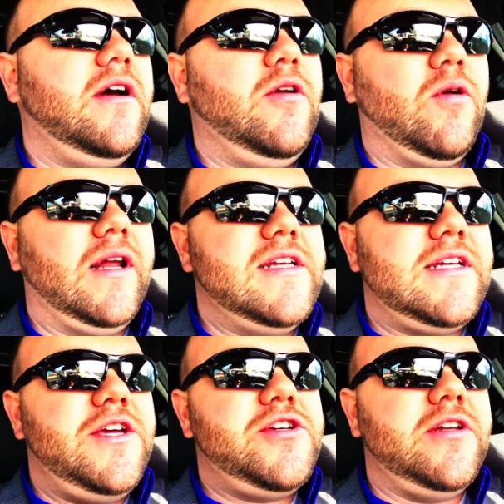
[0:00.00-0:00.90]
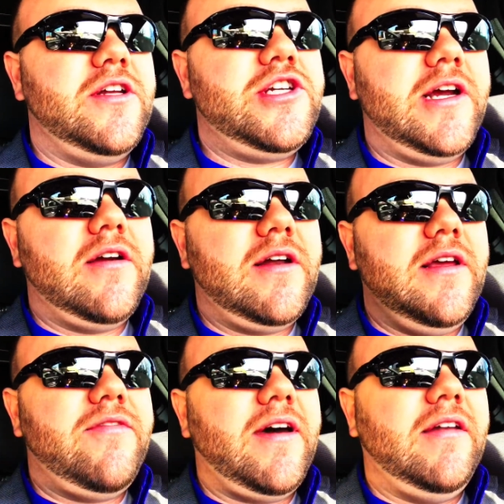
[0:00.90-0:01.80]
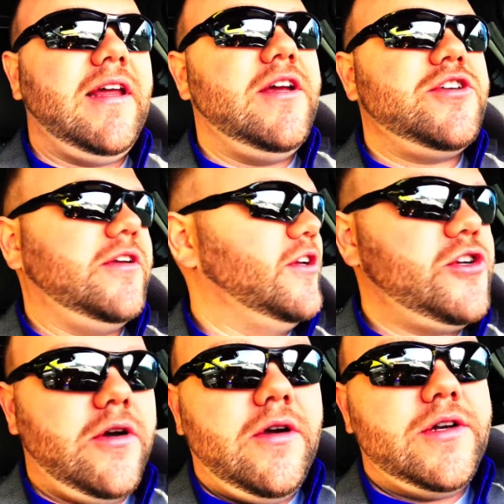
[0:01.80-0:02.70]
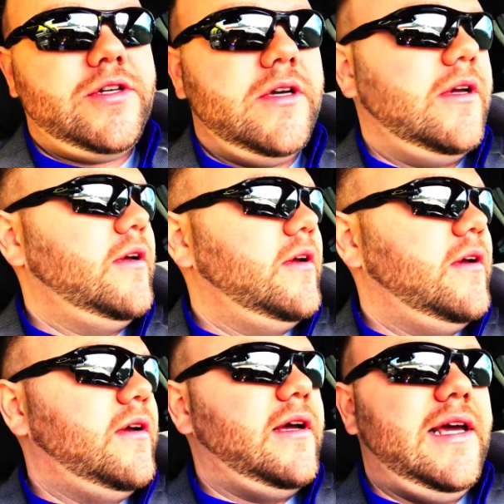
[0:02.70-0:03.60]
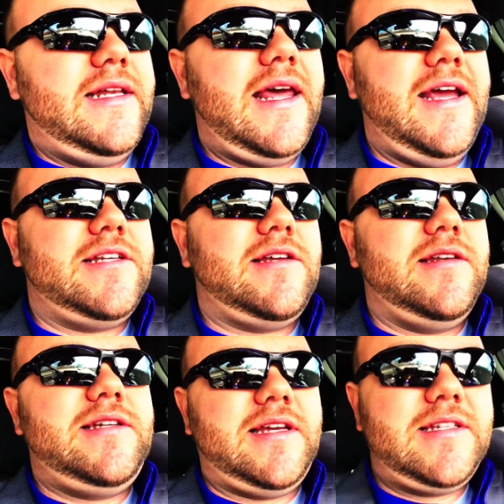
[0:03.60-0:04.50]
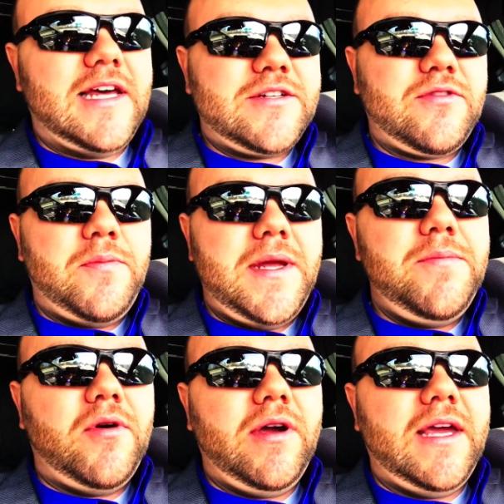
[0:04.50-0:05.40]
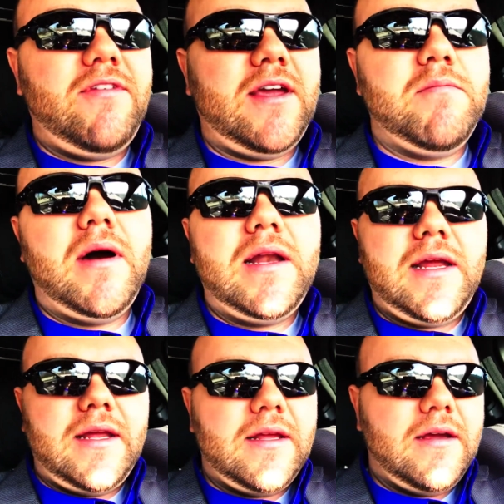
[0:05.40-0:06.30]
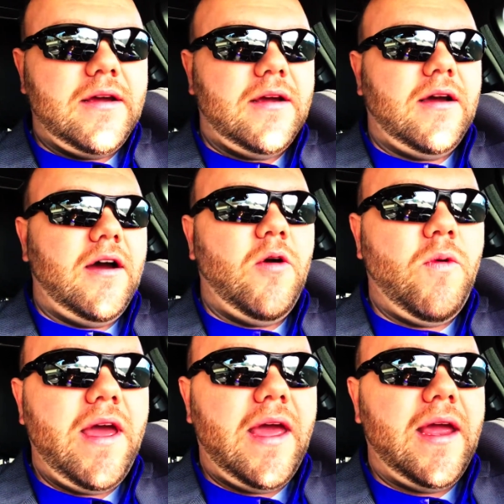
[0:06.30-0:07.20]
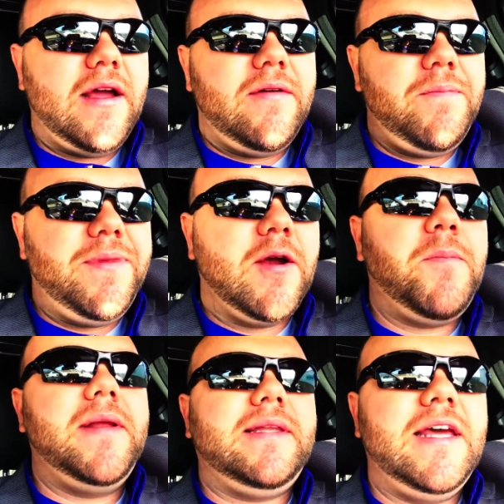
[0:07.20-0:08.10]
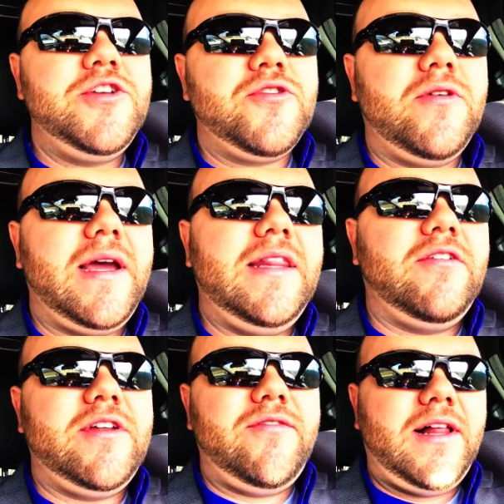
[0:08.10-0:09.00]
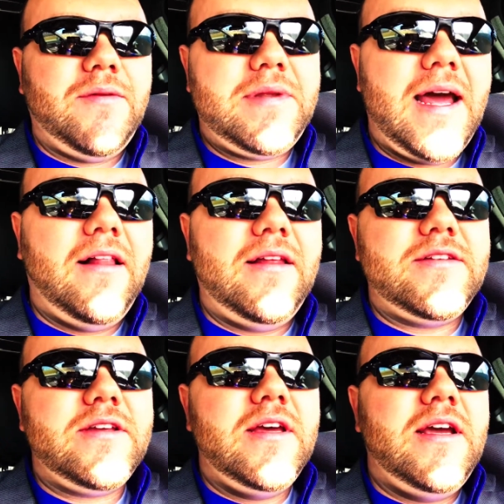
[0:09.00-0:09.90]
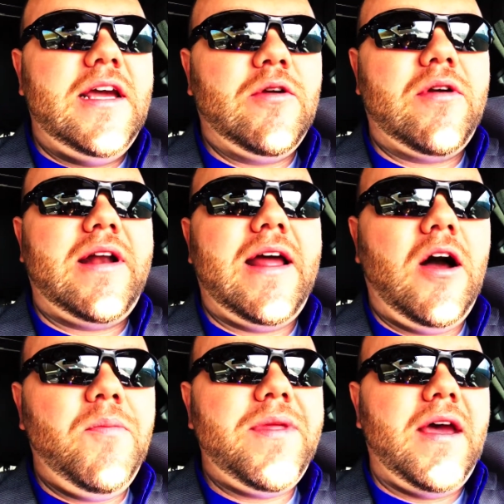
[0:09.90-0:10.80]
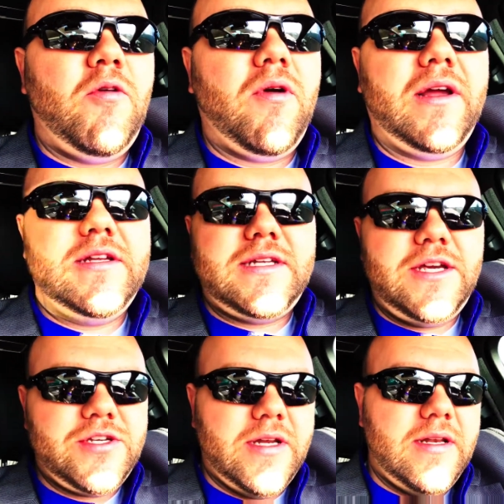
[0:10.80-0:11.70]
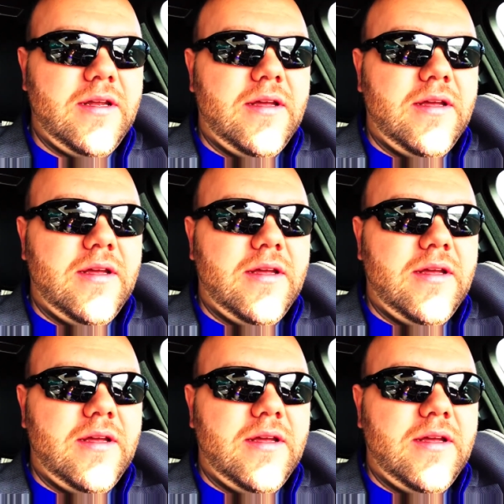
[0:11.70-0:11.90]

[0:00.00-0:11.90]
an organization, a charity, a foundation, a church, it takes successful people giving money away, their potential and their developed talents, in order to help that organization.